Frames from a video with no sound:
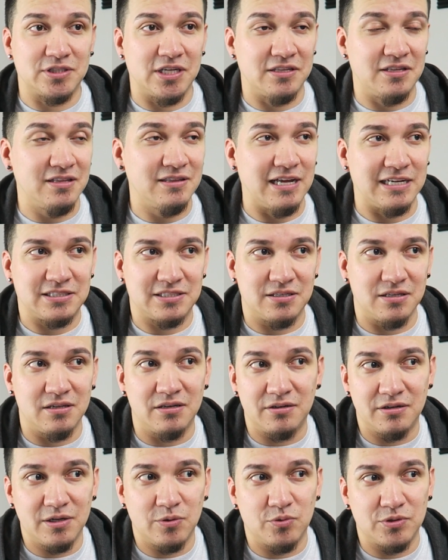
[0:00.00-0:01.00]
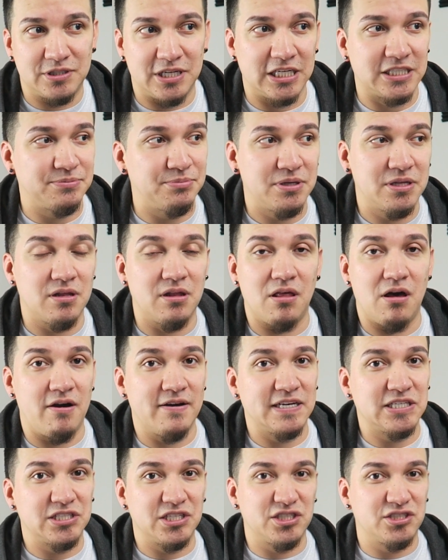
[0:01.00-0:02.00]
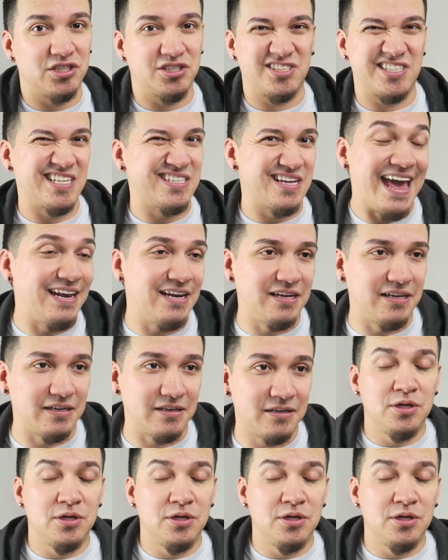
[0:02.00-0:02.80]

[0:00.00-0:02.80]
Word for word: I think that's literally what takes me the longest. It's just editing.